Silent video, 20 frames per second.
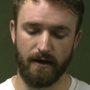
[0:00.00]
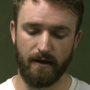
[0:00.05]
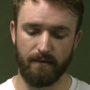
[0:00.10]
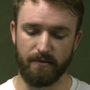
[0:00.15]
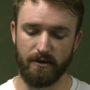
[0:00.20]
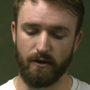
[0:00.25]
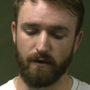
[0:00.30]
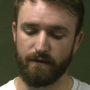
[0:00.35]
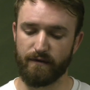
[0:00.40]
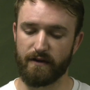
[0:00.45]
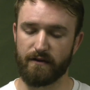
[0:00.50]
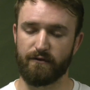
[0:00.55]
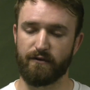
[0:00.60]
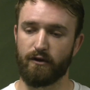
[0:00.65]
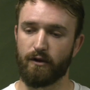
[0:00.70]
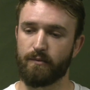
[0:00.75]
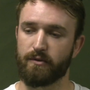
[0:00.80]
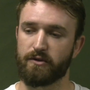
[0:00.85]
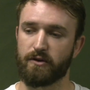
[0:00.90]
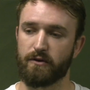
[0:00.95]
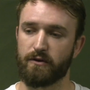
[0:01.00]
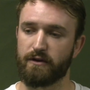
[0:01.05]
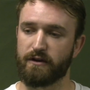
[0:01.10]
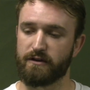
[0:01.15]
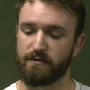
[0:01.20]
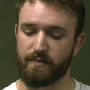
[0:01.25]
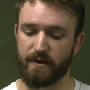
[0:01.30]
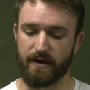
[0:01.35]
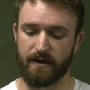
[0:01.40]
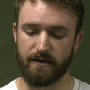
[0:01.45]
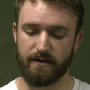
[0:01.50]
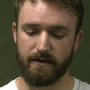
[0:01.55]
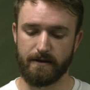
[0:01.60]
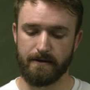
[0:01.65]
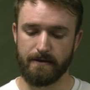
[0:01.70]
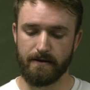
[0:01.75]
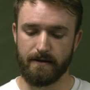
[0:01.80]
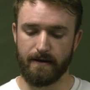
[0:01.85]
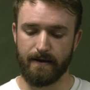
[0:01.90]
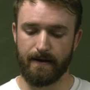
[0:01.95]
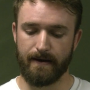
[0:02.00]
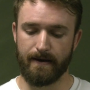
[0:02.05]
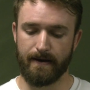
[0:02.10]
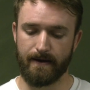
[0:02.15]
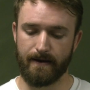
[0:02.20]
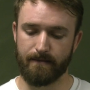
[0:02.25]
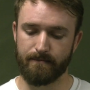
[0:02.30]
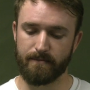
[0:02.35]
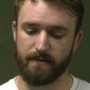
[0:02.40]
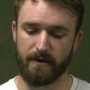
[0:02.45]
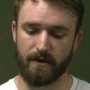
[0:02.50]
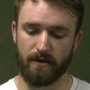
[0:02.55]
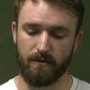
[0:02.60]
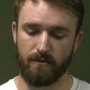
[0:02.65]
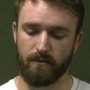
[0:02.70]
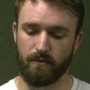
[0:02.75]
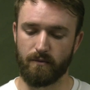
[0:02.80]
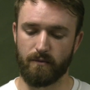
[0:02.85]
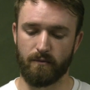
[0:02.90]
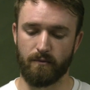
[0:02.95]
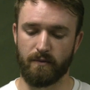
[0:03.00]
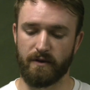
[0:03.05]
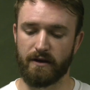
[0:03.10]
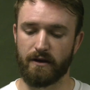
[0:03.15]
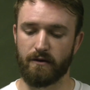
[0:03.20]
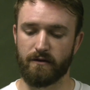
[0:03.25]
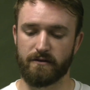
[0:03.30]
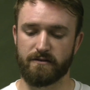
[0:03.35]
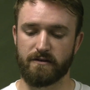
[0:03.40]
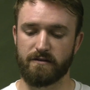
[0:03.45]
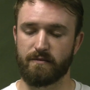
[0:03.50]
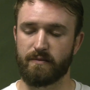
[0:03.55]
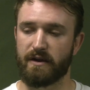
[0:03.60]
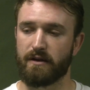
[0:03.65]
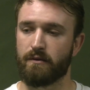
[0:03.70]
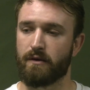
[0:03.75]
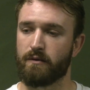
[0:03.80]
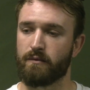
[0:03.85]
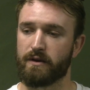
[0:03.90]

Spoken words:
You know, we've had a few opportunities, but, you know, we know this is a big one.